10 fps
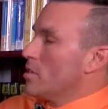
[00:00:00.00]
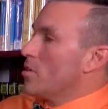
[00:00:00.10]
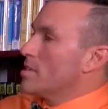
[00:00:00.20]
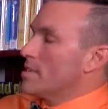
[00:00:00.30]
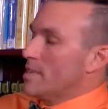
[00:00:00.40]
Do you
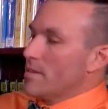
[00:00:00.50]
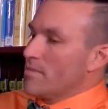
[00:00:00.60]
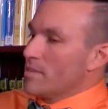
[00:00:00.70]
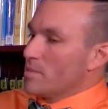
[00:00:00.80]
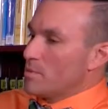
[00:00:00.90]
notice a
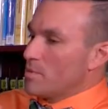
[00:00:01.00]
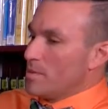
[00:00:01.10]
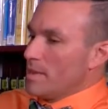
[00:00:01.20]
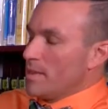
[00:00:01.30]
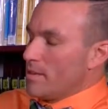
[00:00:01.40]
difference
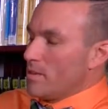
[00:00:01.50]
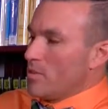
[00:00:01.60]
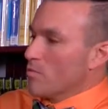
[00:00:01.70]
between the